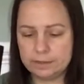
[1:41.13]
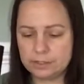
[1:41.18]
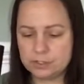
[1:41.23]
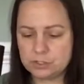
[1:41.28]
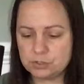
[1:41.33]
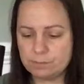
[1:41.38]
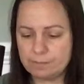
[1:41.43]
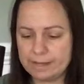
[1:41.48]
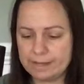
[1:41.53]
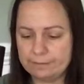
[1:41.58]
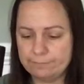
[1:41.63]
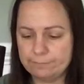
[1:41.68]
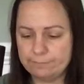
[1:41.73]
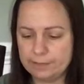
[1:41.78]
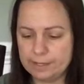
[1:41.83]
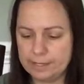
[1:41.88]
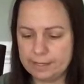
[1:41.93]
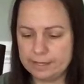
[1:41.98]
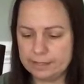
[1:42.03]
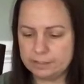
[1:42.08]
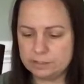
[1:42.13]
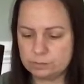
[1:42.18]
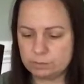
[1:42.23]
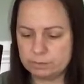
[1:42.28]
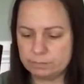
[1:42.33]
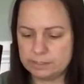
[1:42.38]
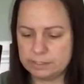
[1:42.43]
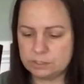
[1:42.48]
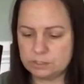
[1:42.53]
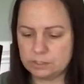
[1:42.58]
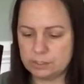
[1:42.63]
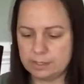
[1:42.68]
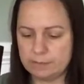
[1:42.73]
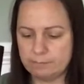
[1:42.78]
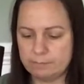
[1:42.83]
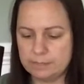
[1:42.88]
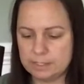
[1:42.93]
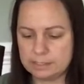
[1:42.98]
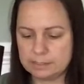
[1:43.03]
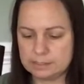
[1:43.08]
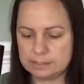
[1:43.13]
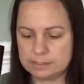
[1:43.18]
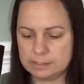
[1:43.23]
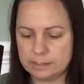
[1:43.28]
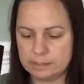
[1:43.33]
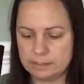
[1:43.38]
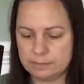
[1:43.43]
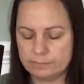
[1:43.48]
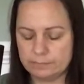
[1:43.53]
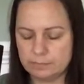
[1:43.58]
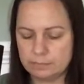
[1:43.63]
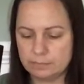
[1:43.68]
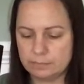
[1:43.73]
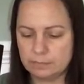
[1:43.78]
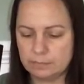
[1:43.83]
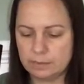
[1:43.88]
that you might find is when we start mixing